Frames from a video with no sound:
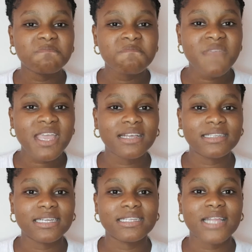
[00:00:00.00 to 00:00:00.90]
make
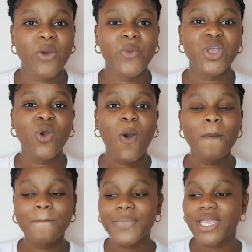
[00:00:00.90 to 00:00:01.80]
sense that we
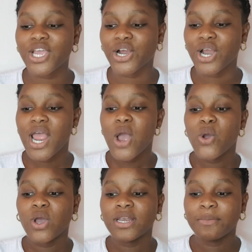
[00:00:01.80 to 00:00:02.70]
compare.
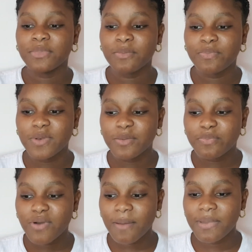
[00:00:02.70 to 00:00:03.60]
The
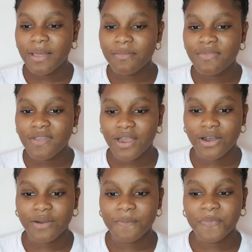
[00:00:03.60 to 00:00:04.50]
problem
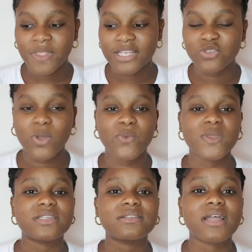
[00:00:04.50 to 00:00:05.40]
there is when we
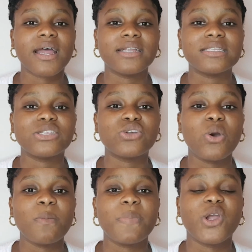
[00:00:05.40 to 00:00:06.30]
start to
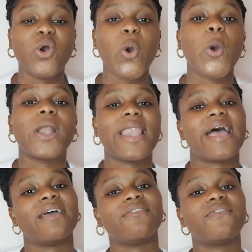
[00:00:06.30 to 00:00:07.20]
compare our
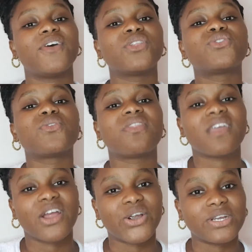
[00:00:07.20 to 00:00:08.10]
life to
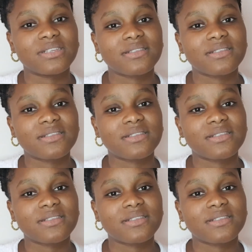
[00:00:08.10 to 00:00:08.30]
theirs.